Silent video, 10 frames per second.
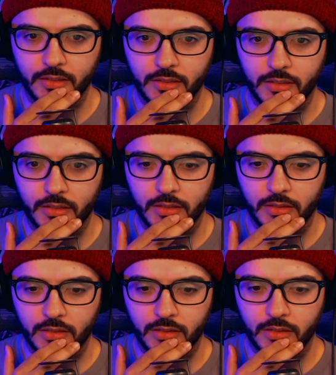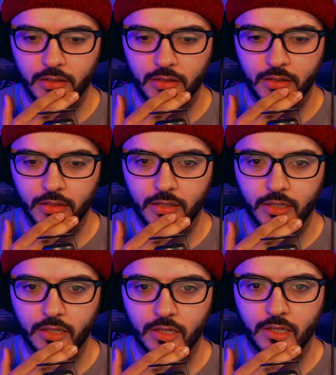You're in terrible
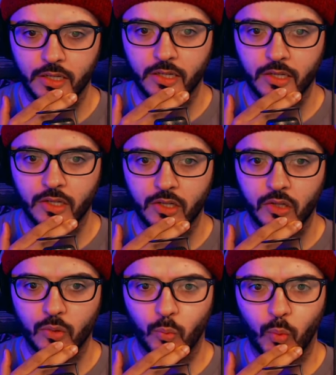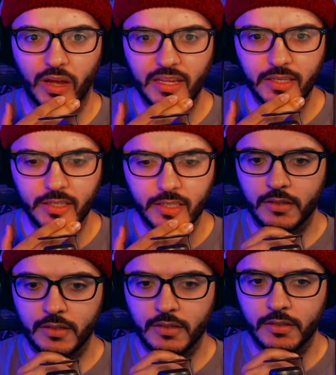danger, girl. What?
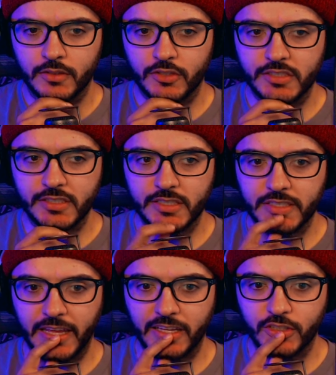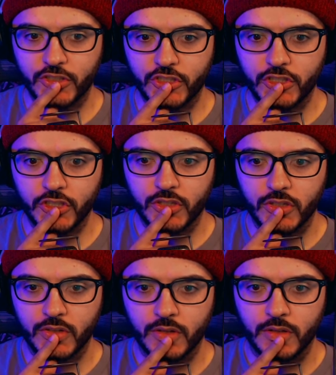She's in danger?
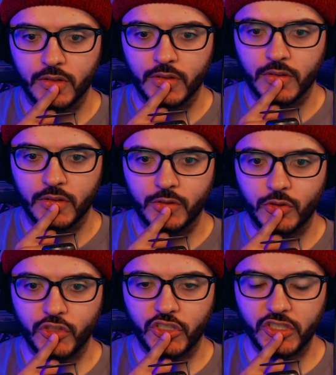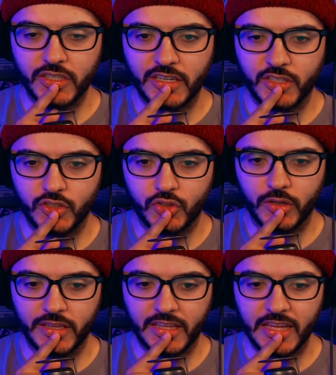So she's got to
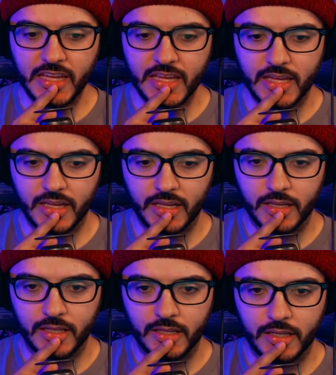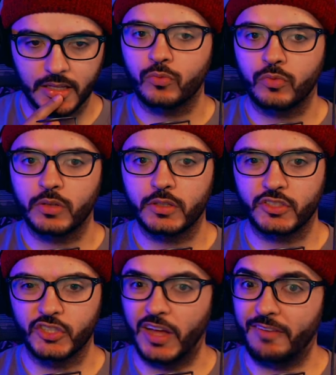destroy the key.
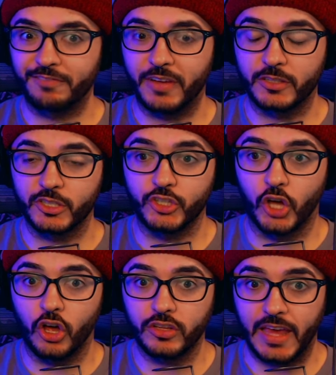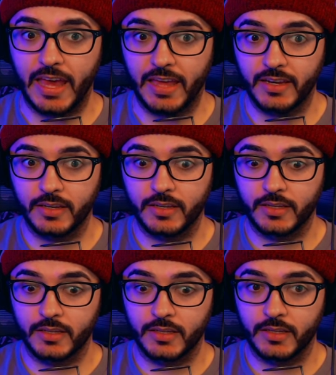Still haven't found the doll yet.
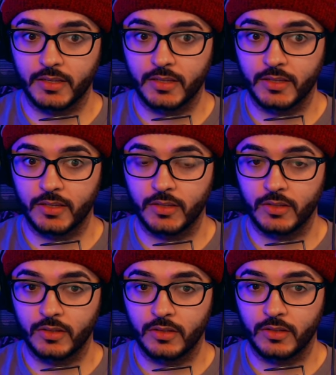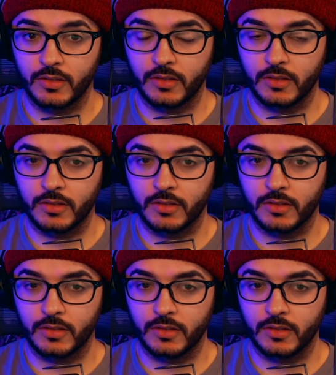Out of my way.